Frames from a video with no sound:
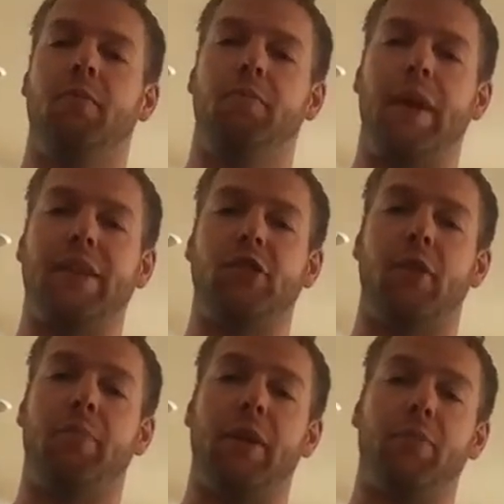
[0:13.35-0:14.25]
based
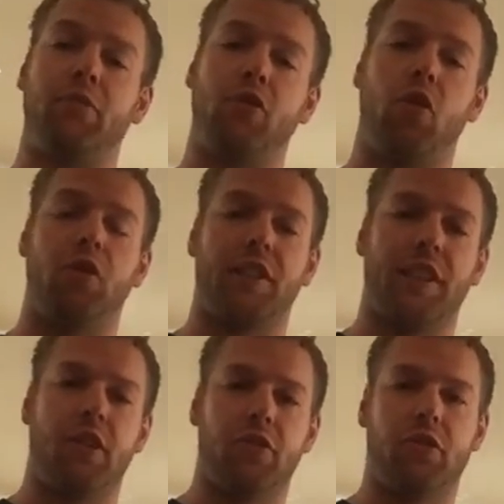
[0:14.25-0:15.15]
on people's goals,
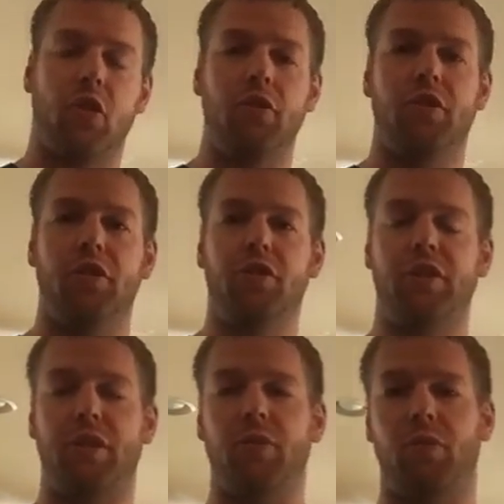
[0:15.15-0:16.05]
and those goals
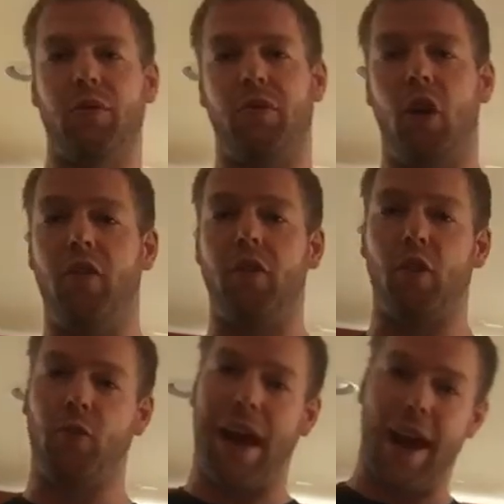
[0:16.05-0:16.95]
usually revolve
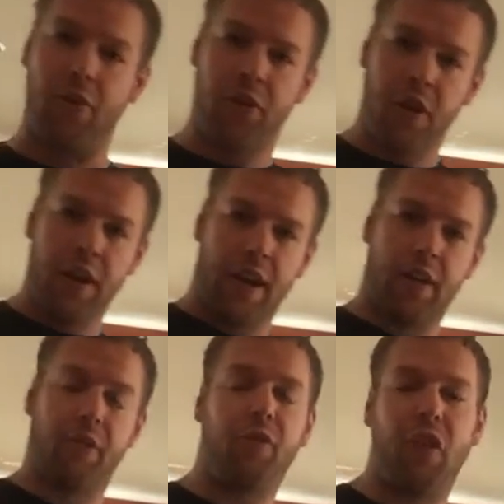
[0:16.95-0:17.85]
around
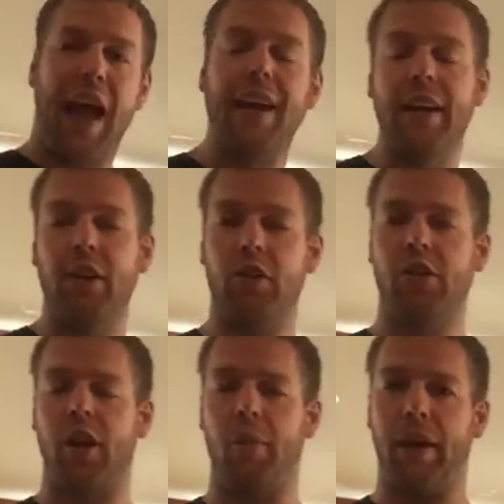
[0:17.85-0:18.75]
either flattening your
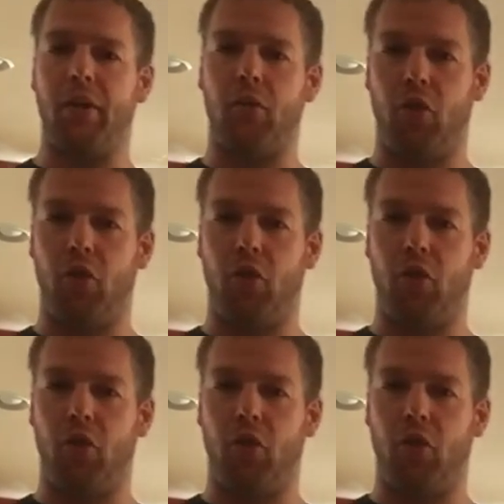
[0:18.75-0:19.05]
stomach,